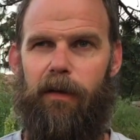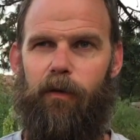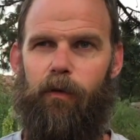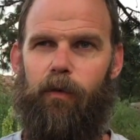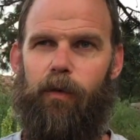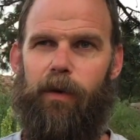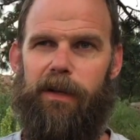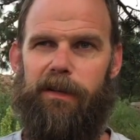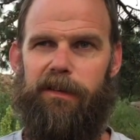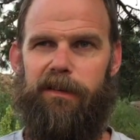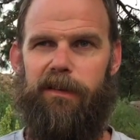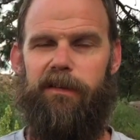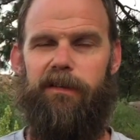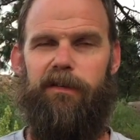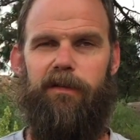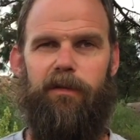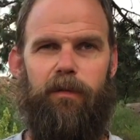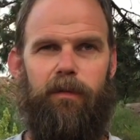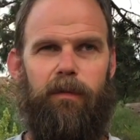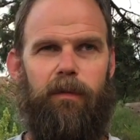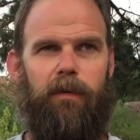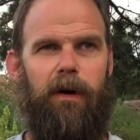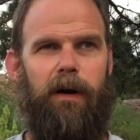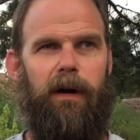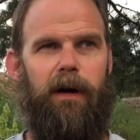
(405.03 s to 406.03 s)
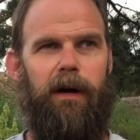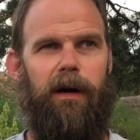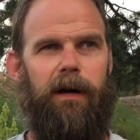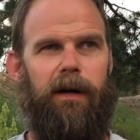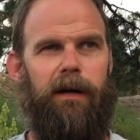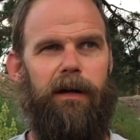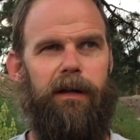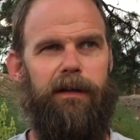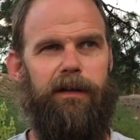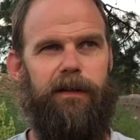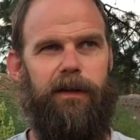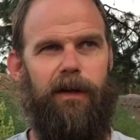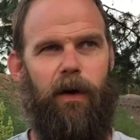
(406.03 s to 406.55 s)
reasons
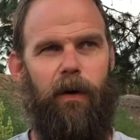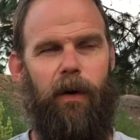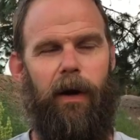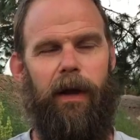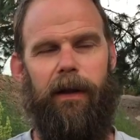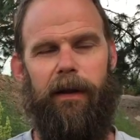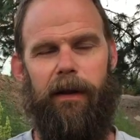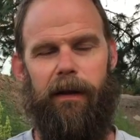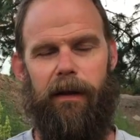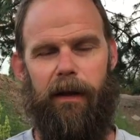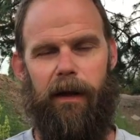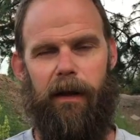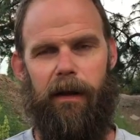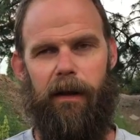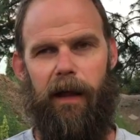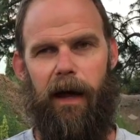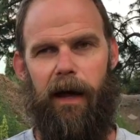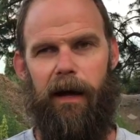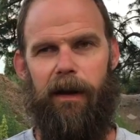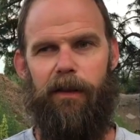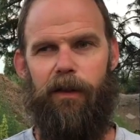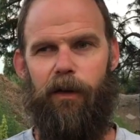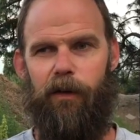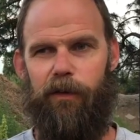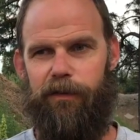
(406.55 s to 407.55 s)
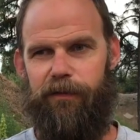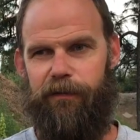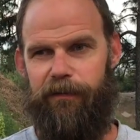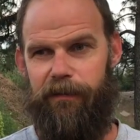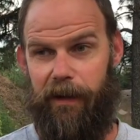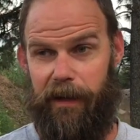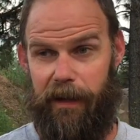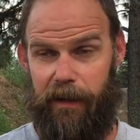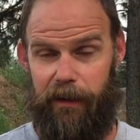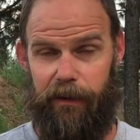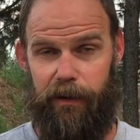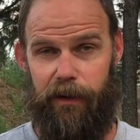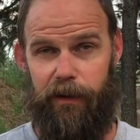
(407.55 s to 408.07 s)
uh, you know and a lot of those
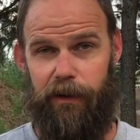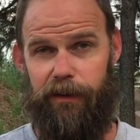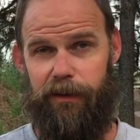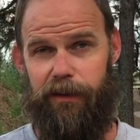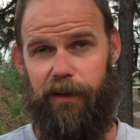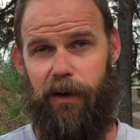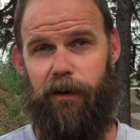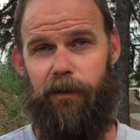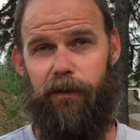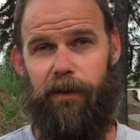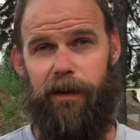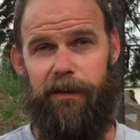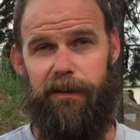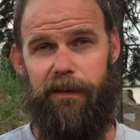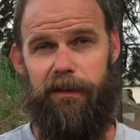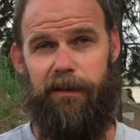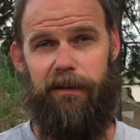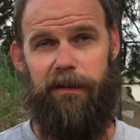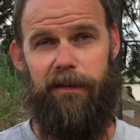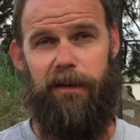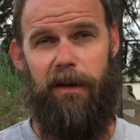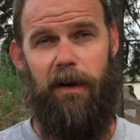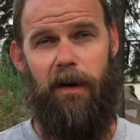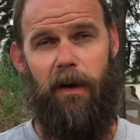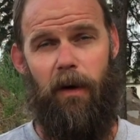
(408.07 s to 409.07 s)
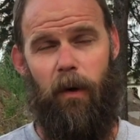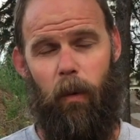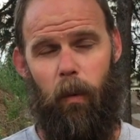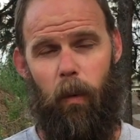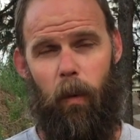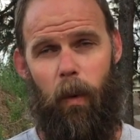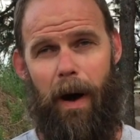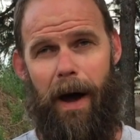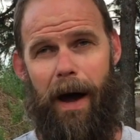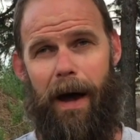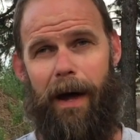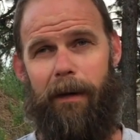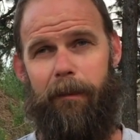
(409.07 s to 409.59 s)
failures are reasons
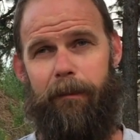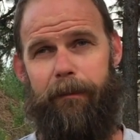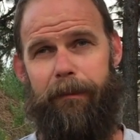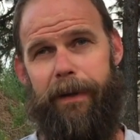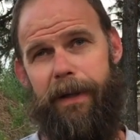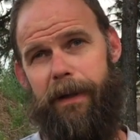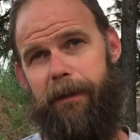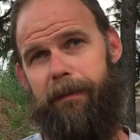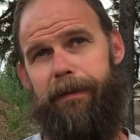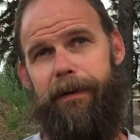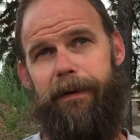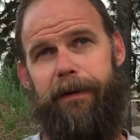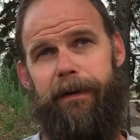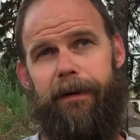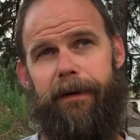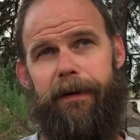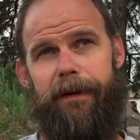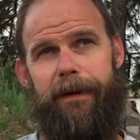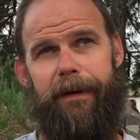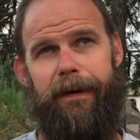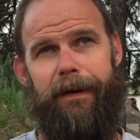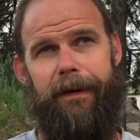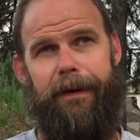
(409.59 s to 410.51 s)
why people